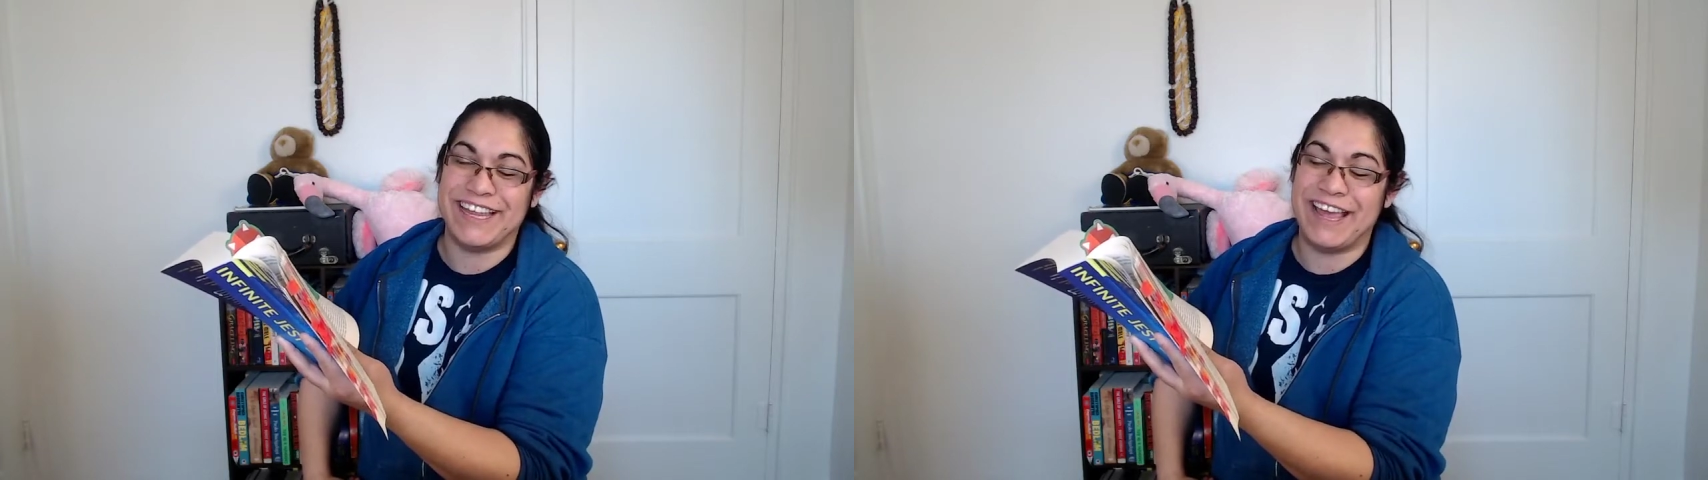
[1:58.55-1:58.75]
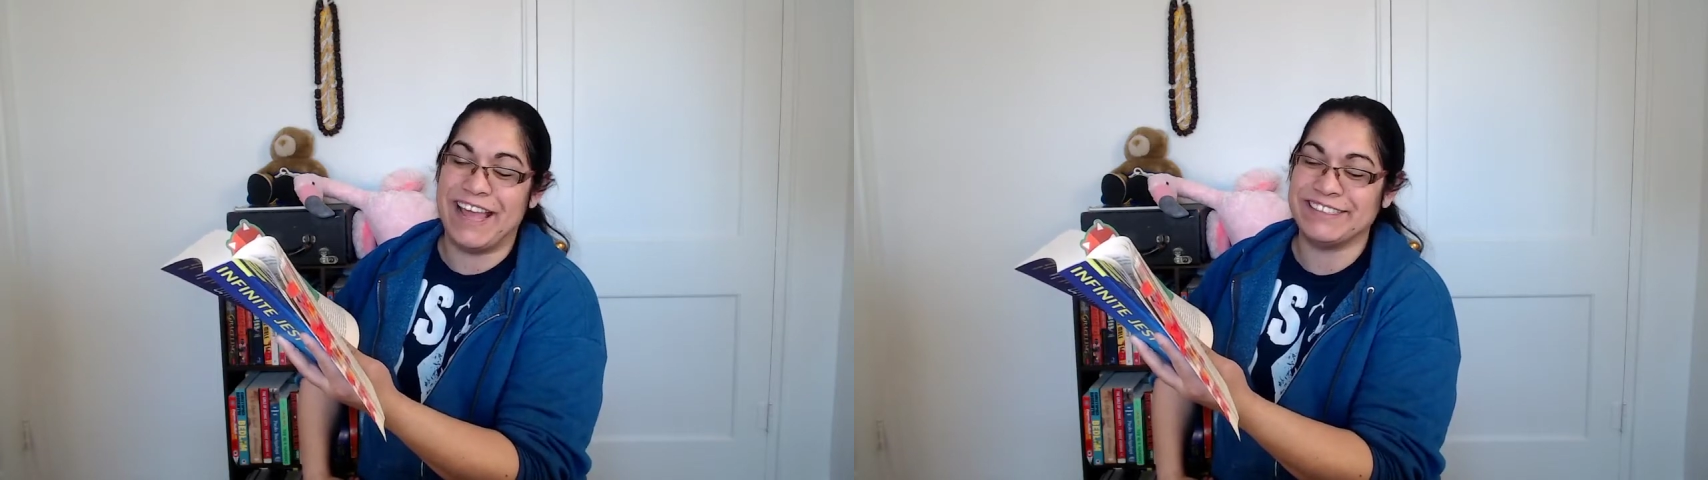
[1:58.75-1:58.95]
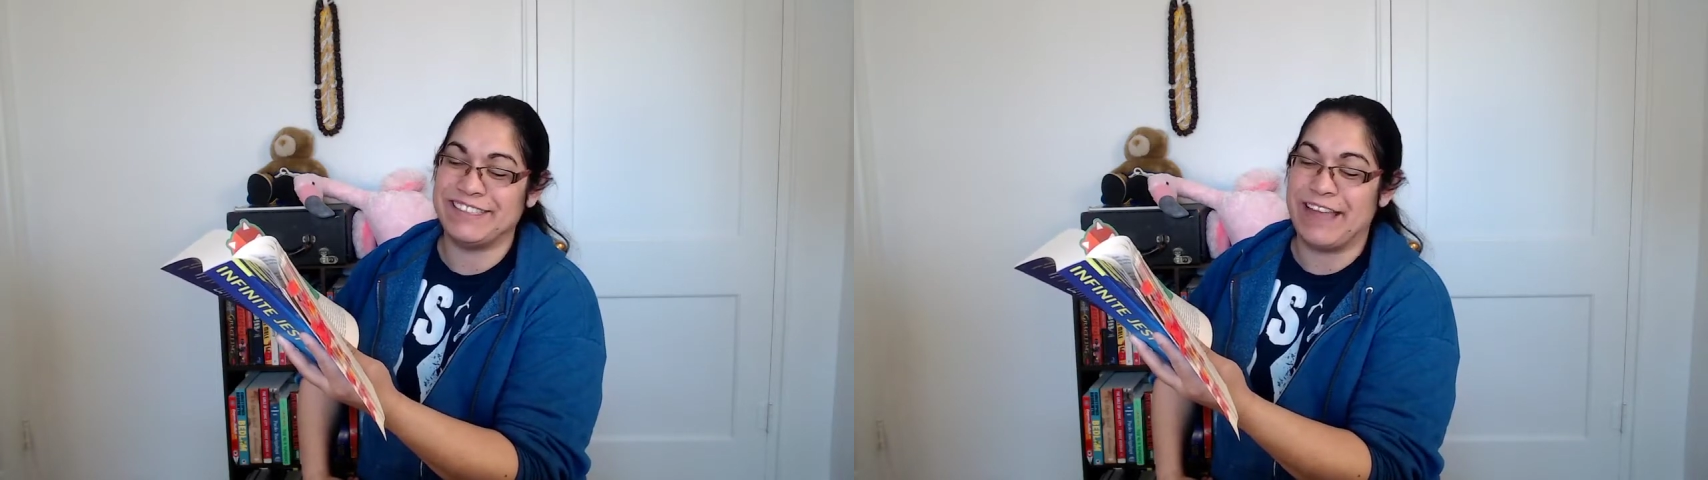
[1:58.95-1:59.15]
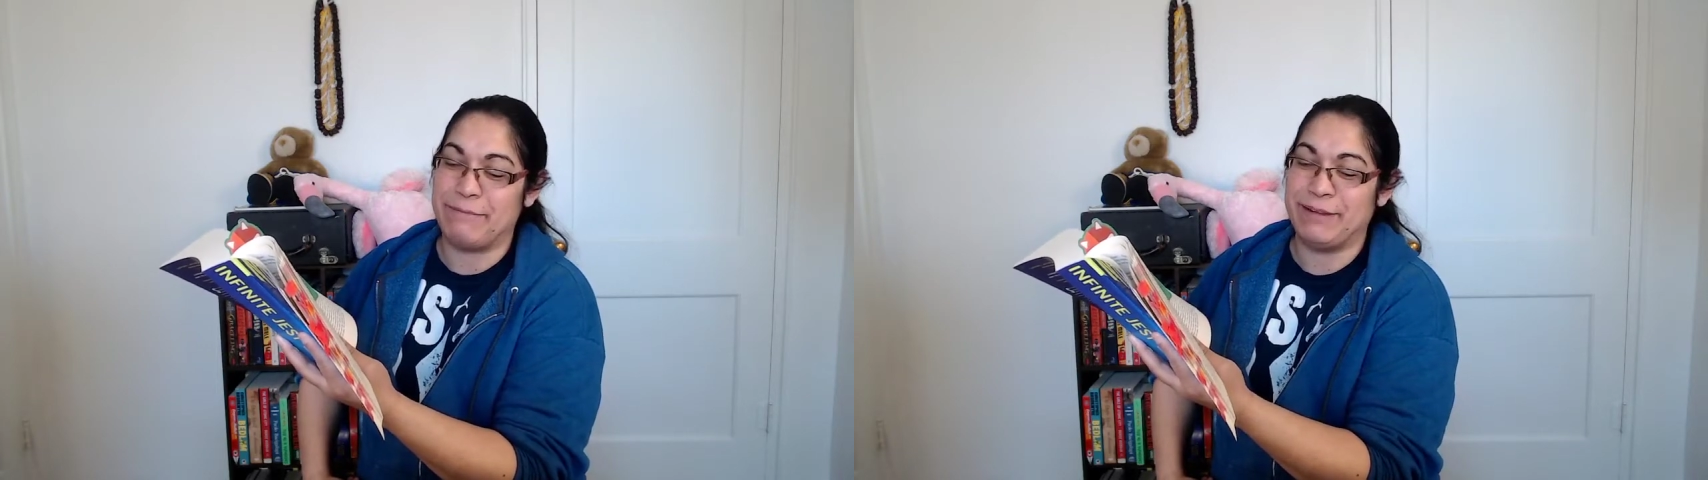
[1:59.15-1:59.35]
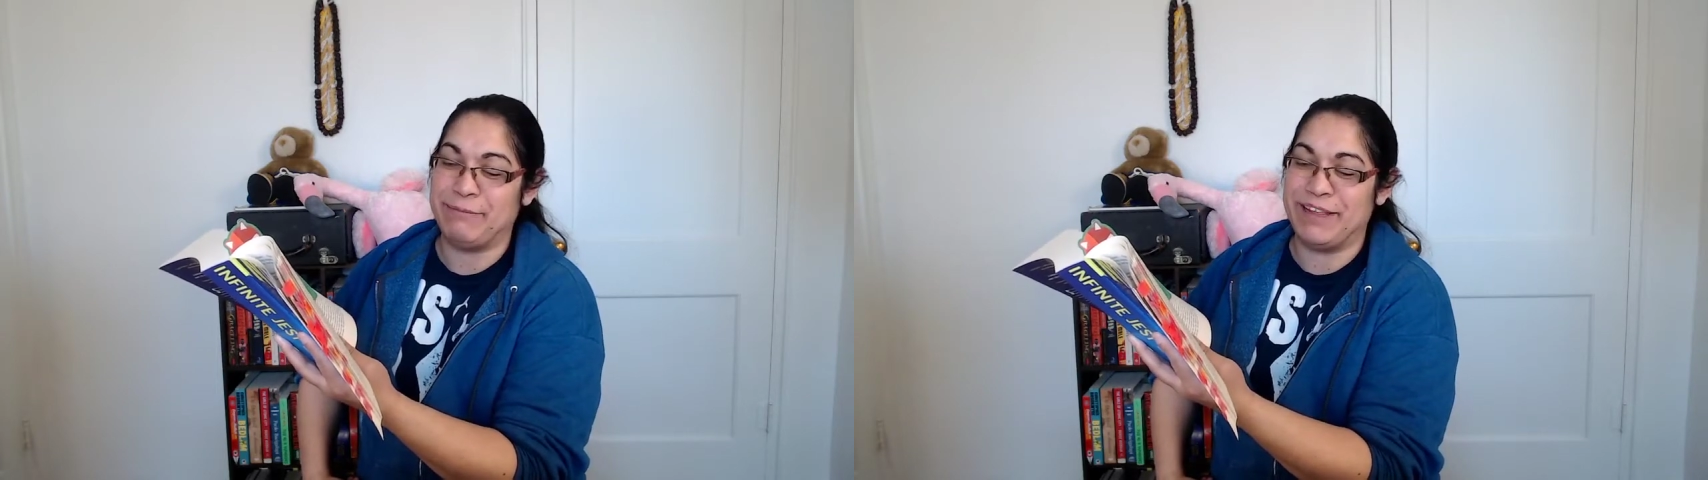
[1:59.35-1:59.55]
and I actually
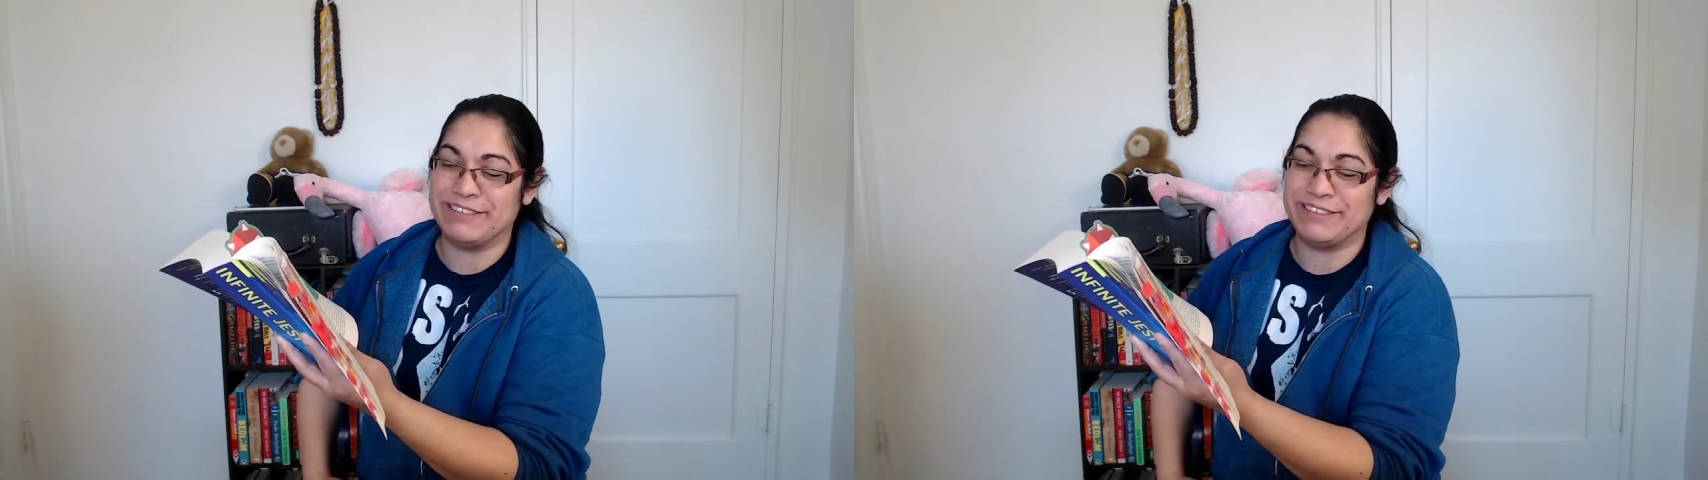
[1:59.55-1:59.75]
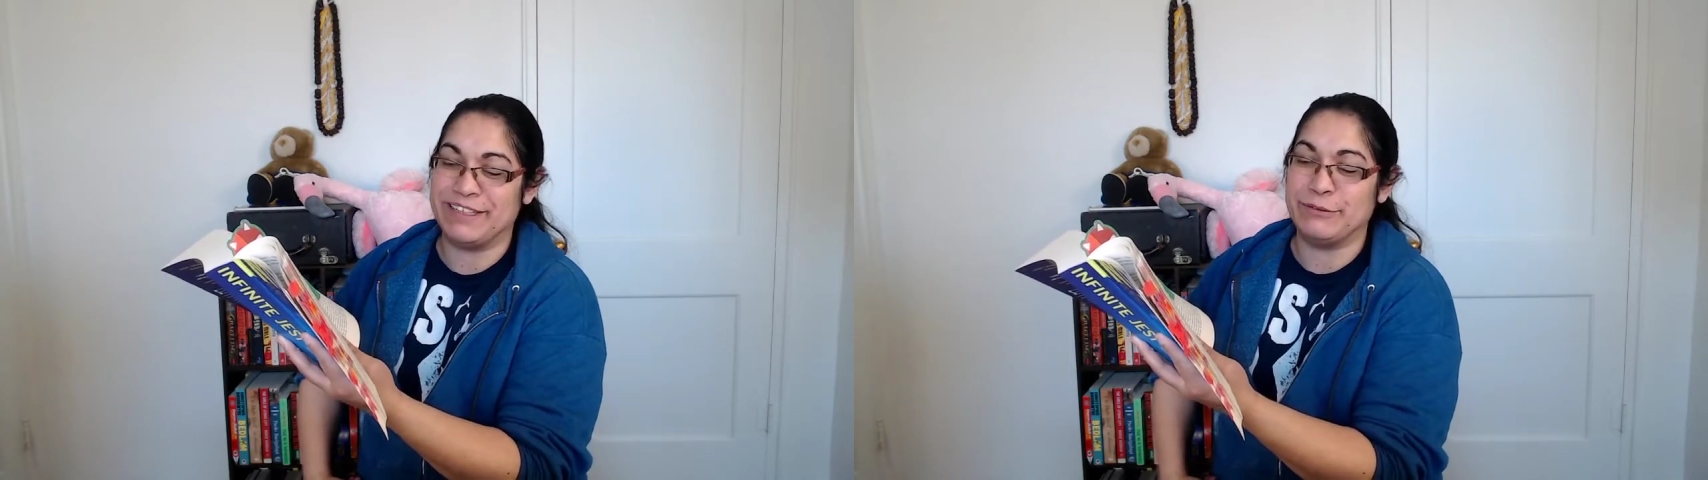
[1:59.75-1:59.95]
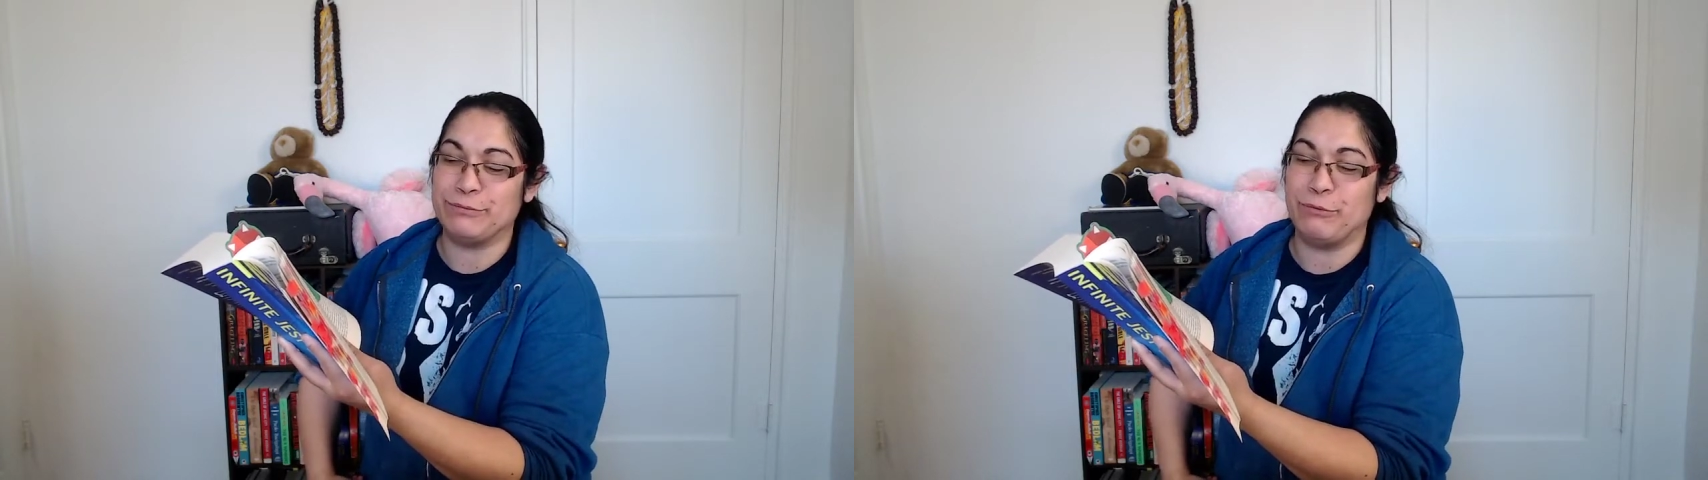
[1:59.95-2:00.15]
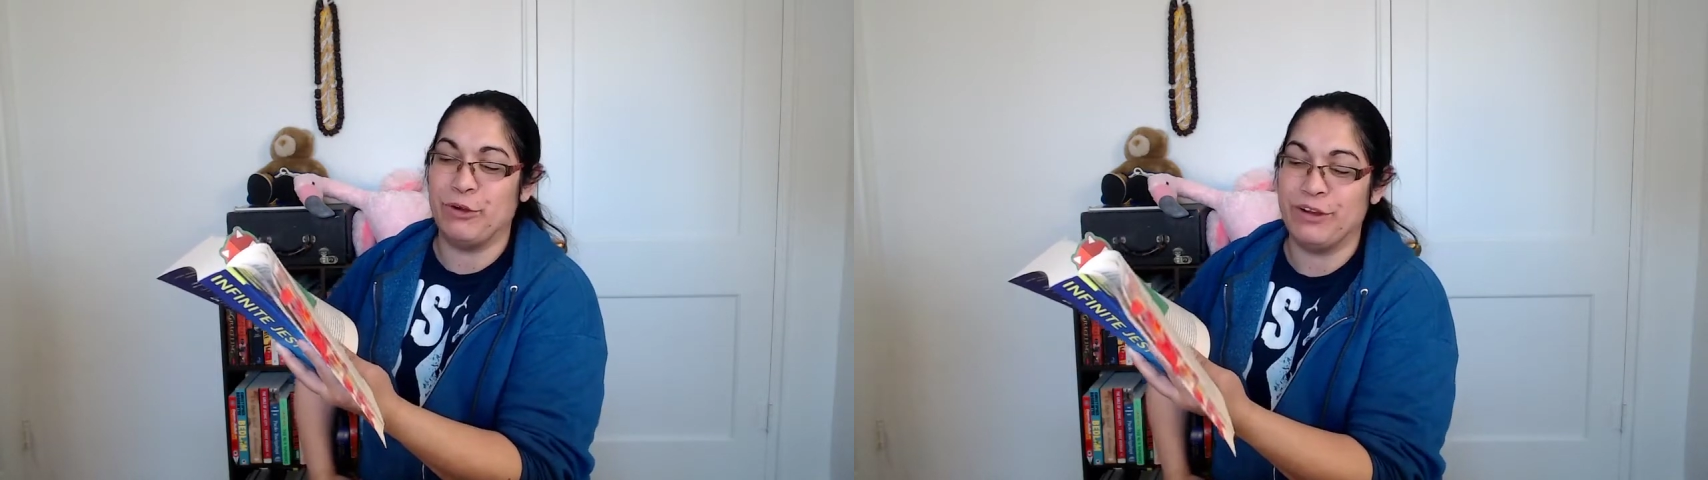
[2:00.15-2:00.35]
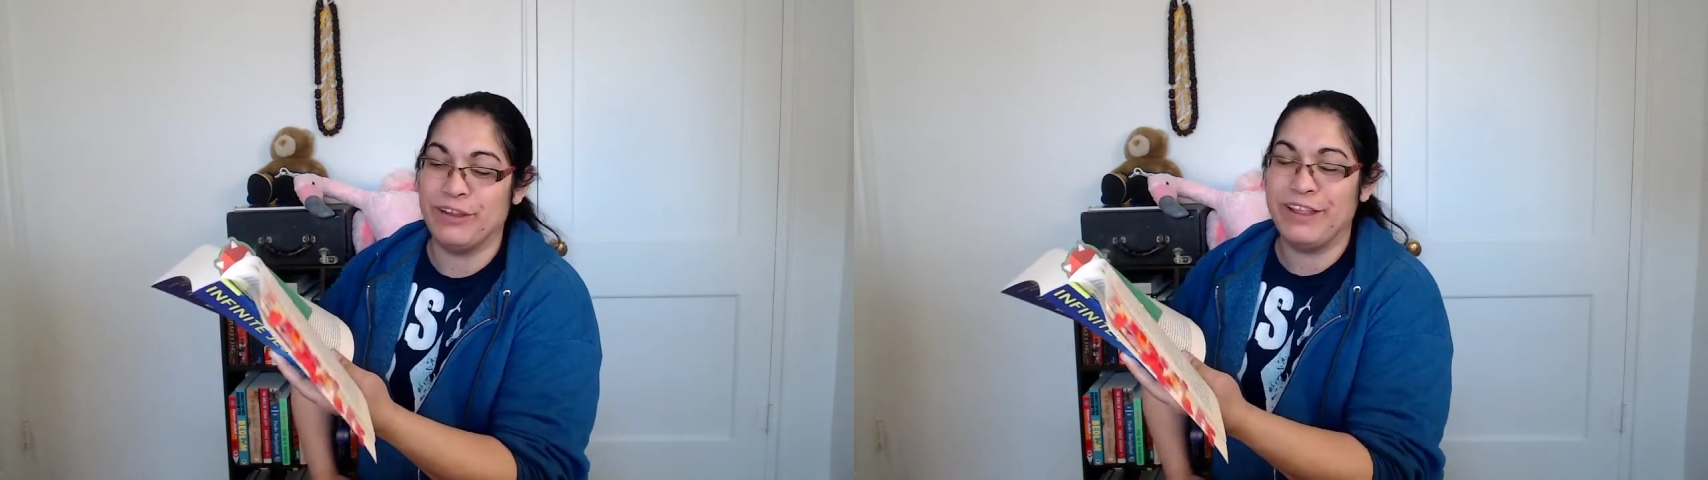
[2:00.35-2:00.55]
tabbed it because it was
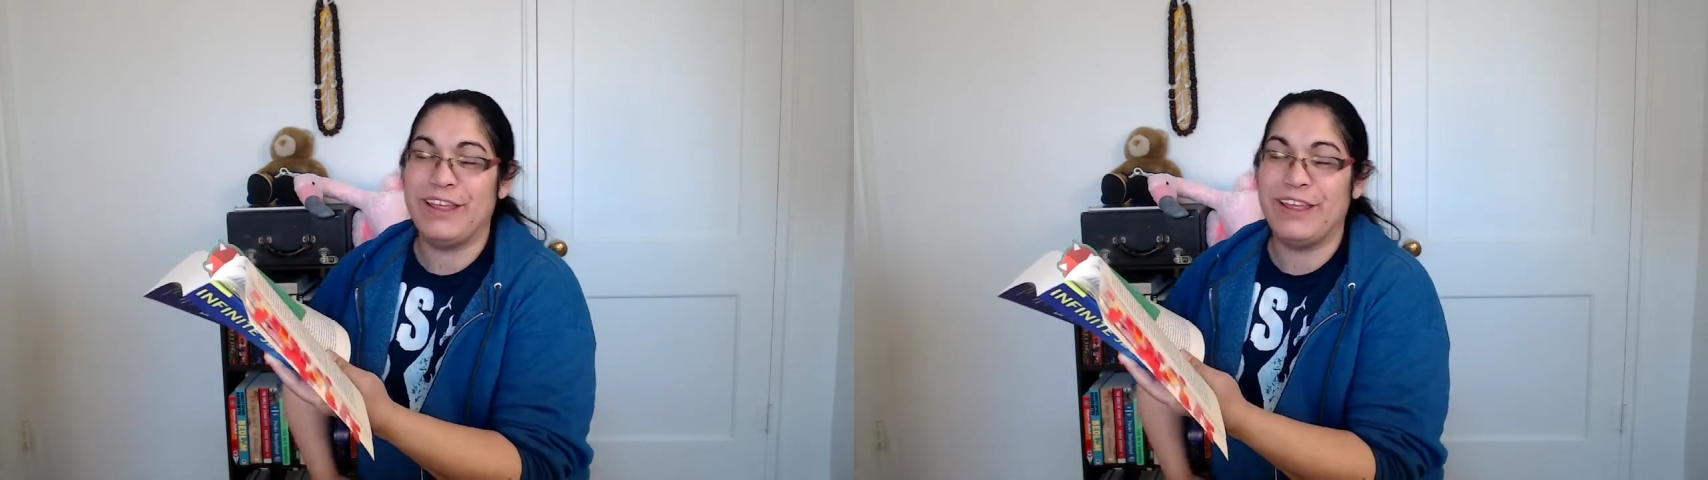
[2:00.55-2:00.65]
more